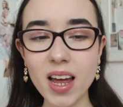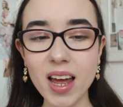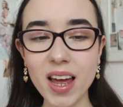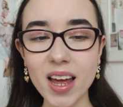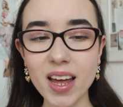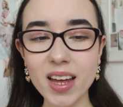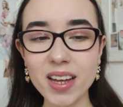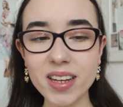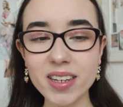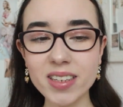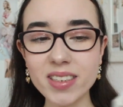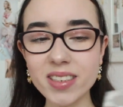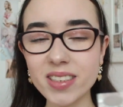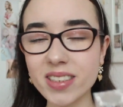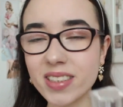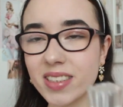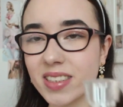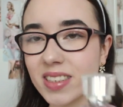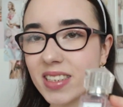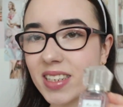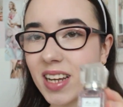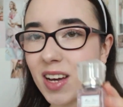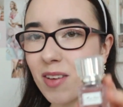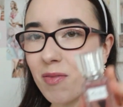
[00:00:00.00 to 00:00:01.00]
And
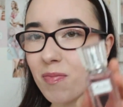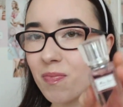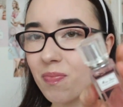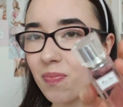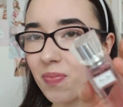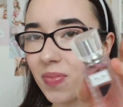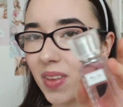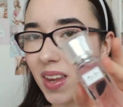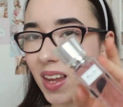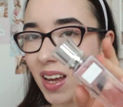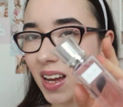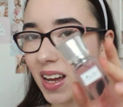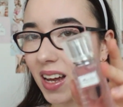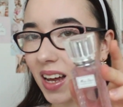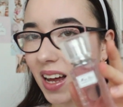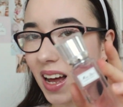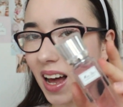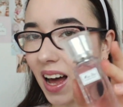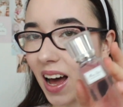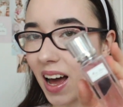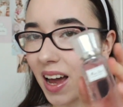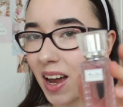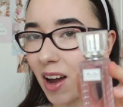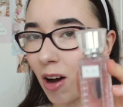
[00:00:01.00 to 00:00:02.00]
yeah,
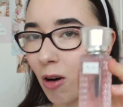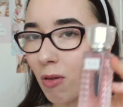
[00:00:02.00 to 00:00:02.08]
I